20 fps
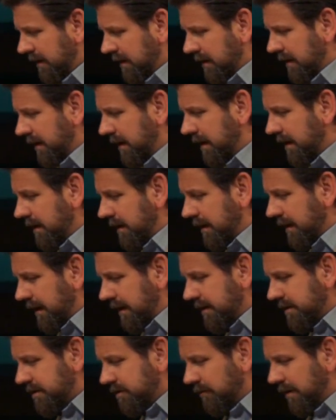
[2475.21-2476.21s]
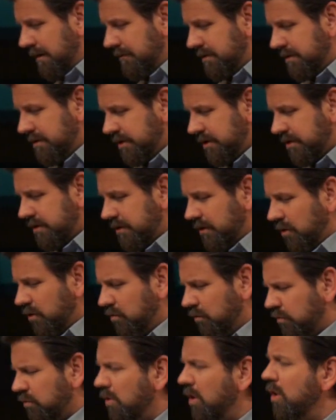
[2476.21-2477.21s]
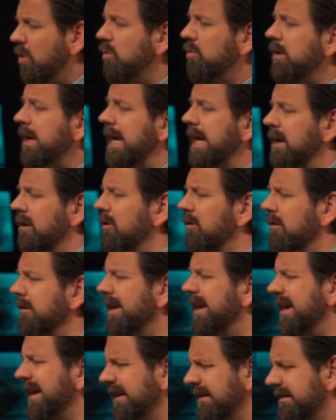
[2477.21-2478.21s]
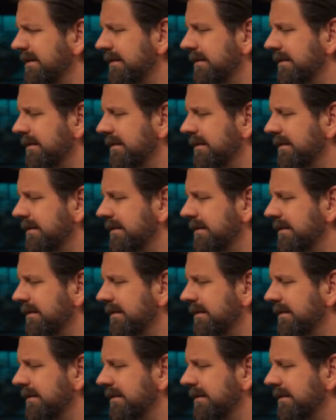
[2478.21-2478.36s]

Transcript: And, and so I was just groaning all night.